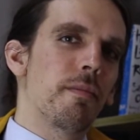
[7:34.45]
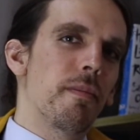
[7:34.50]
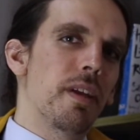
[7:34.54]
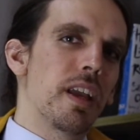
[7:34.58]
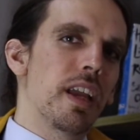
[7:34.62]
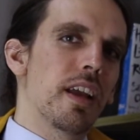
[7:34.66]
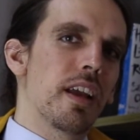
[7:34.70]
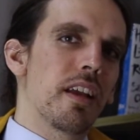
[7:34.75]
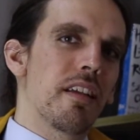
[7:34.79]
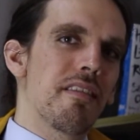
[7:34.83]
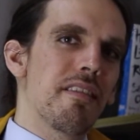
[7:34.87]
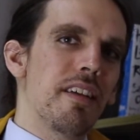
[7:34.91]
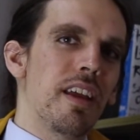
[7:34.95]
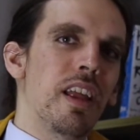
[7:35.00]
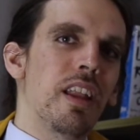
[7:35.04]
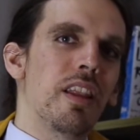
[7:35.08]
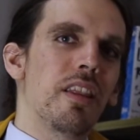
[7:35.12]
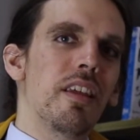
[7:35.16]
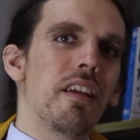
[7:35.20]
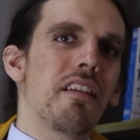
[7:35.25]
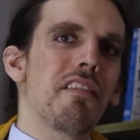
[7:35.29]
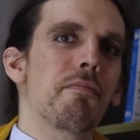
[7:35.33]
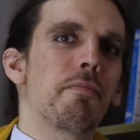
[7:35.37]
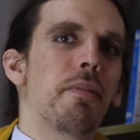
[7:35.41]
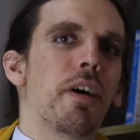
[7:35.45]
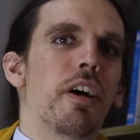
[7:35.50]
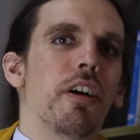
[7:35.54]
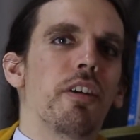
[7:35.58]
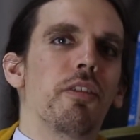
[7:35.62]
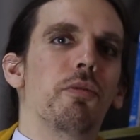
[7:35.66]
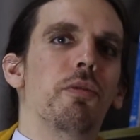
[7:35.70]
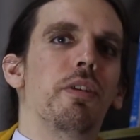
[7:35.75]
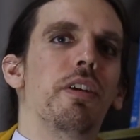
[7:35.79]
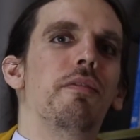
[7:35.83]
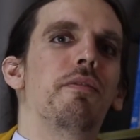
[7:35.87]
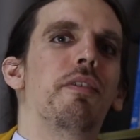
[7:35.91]
because in this
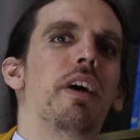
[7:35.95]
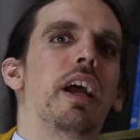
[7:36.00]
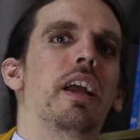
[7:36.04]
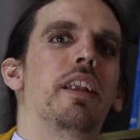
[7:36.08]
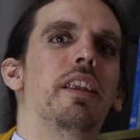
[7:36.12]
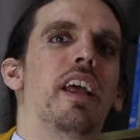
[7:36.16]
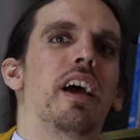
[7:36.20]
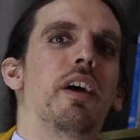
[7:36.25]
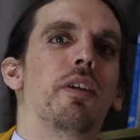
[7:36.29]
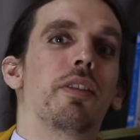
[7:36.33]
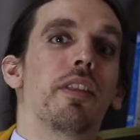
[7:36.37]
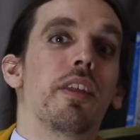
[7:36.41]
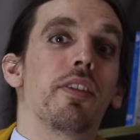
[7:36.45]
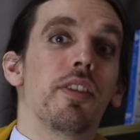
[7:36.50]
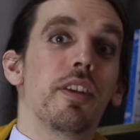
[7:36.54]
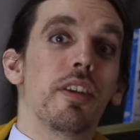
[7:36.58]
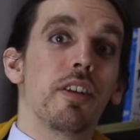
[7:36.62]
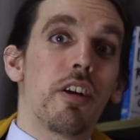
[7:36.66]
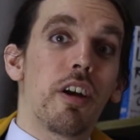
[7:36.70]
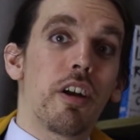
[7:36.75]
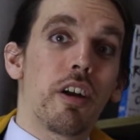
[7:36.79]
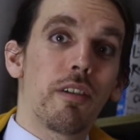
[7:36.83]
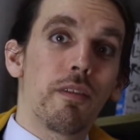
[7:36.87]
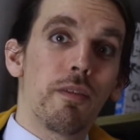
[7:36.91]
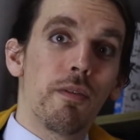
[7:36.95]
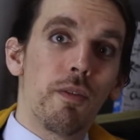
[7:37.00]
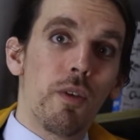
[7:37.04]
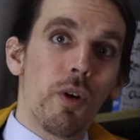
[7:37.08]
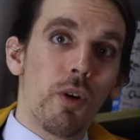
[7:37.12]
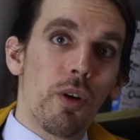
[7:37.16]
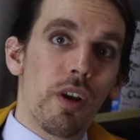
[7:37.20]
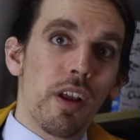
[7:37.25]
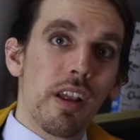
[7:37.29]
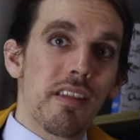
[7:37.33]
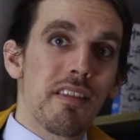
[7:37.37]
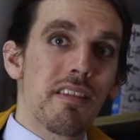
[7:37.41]
part we find out that the dark
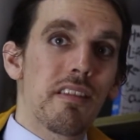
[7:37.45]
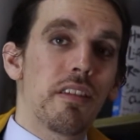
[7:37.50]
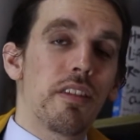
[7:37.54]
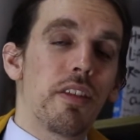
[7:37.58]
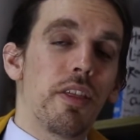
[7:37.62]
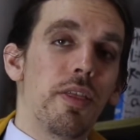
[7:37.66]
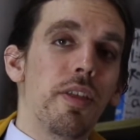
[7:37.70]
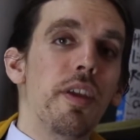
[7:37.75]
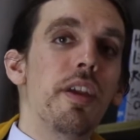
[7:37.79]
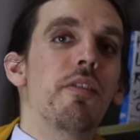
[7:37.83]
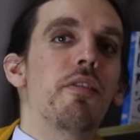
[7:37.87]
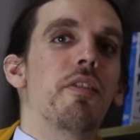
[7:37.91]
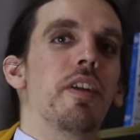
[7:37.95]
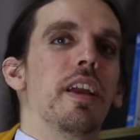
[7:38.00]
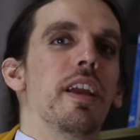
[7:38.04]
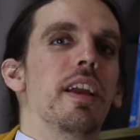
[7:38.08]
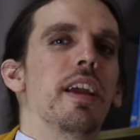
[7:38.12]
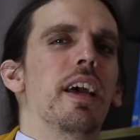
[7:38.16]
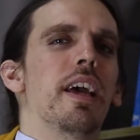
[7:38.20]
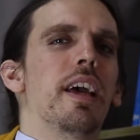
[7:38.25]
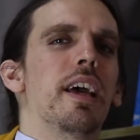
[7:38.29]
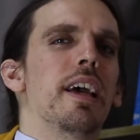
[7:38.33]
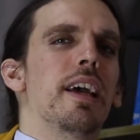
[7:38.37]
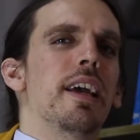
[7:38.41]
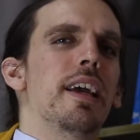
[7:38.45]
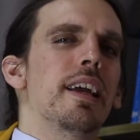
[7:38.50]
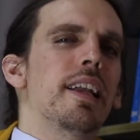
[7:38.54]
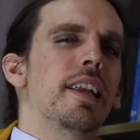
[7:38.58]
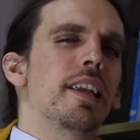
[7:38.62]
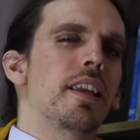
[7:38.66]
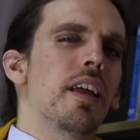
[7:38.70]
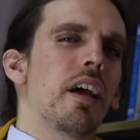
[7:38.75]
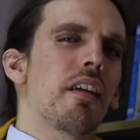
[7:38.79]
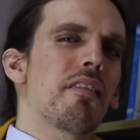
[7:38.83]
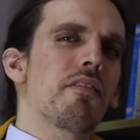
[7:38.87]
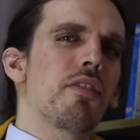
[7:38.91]
forest theory
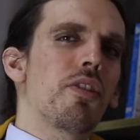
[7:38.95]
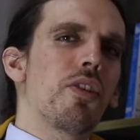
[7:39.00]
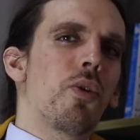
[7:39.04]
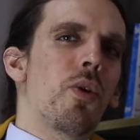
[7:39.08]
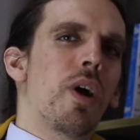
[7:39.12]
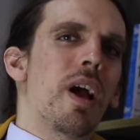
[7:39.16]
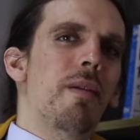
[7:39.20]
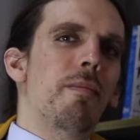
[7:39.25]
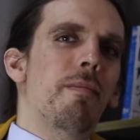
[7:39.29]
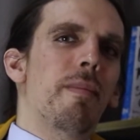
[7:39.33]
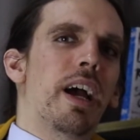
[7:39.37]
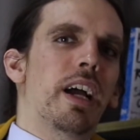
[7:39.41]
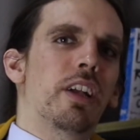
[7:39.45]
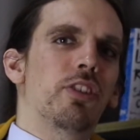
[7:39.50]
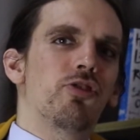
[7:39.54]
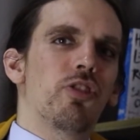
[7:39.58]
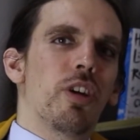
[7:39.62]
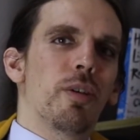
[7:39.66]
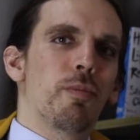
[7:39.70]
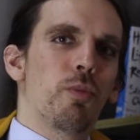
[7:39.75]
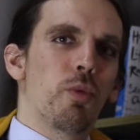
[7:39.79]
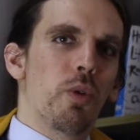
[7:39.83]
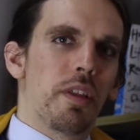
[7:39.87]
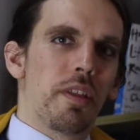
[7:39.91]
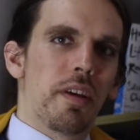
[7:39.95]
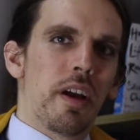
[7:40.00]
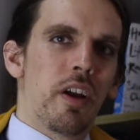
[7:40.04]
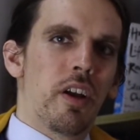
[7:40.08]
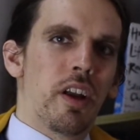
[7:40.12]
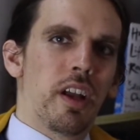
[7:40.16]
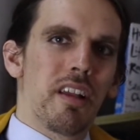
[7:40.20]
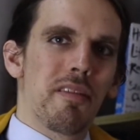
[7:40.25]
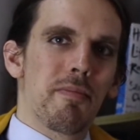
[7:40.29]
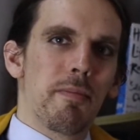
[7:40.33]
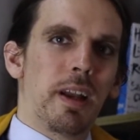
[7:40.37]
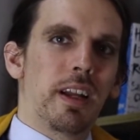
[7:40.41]
doesn't quite match up with
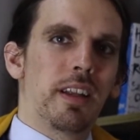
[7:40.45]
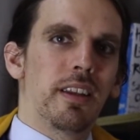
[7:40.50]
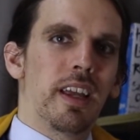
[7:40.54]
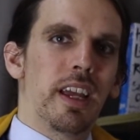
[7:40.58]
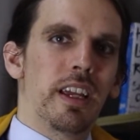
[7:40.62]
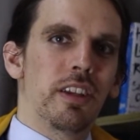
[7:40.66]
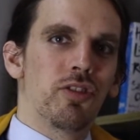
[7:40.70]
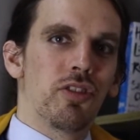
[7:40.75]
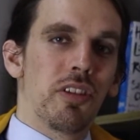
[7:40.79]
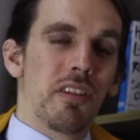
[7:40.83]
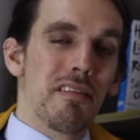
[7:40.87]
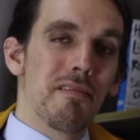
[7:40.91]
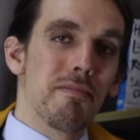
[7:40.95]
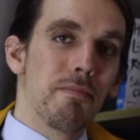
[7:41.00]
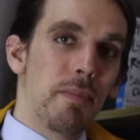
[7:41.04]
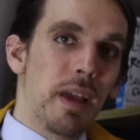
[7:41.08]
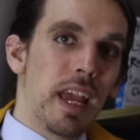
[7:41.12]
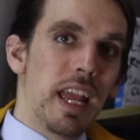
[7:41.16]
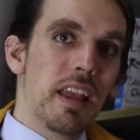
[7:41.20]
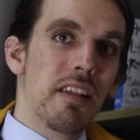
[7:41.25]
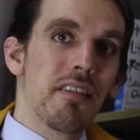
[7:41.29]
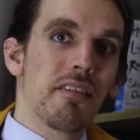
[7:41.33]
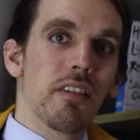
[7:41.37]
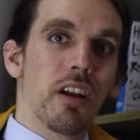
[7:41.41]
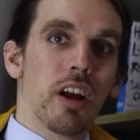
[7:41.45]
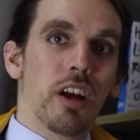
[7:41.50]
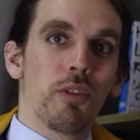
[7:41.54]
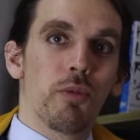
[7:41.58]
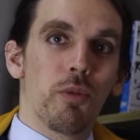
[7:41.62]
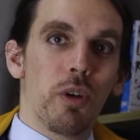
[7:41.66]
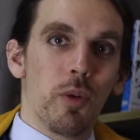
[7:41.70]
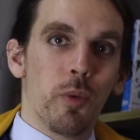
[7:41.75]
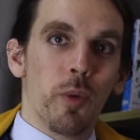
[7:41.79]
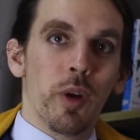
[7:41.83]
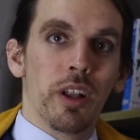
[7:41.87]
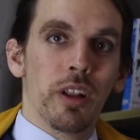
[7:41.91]
our expectations based
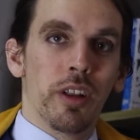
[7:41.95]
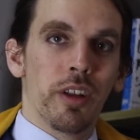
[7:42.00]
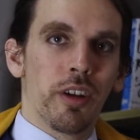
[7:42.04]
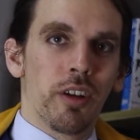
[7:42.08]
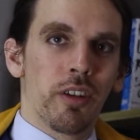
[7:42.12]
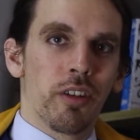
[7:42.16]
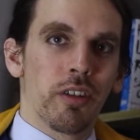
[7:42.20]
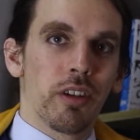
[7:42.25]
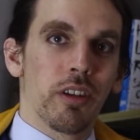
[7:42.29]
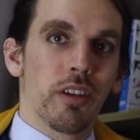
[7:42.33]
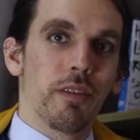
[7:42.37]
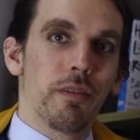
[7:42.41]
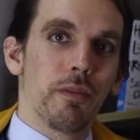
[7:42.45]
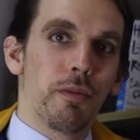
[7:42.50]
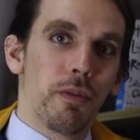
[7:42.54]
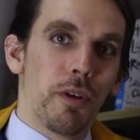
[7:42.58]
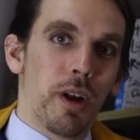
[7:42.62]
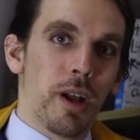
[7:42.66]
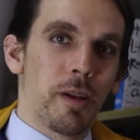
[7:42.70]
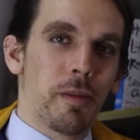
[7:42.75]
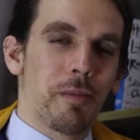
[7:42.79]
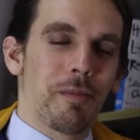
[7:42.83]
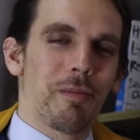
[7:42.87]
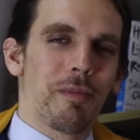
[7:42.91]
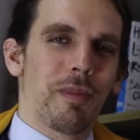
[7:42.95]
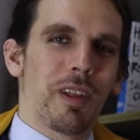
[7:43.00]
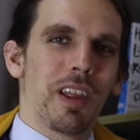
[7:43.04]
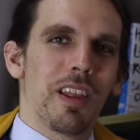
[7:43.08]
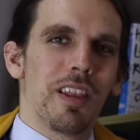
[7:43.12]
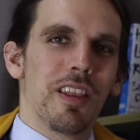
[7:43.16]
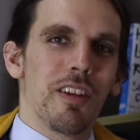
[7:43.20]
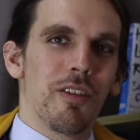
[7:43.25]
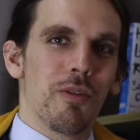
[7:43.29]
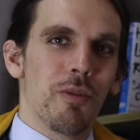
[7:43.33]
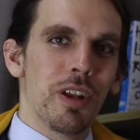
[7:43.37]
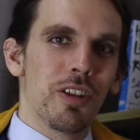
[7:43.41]
on what we learned from
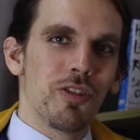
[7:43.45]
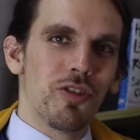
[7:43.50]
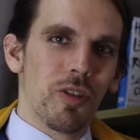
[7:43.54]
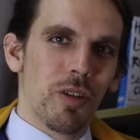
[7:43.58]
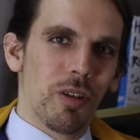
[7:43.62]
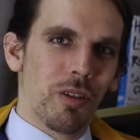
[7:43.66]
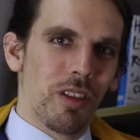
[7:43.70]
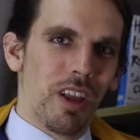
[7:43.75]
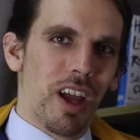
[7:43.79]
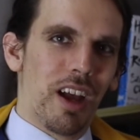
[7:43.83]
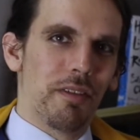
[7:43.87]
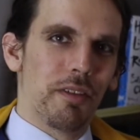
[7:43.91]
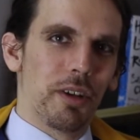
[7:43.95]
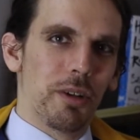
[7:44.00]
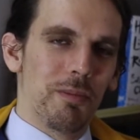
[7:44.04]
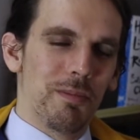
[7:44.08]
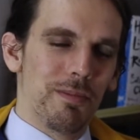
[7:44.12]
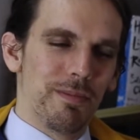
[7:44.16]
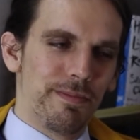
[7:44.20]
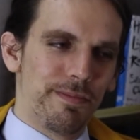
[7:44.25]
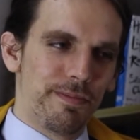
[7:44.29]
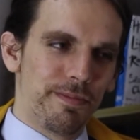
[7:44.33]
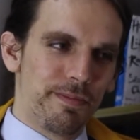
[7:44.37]
the original novel.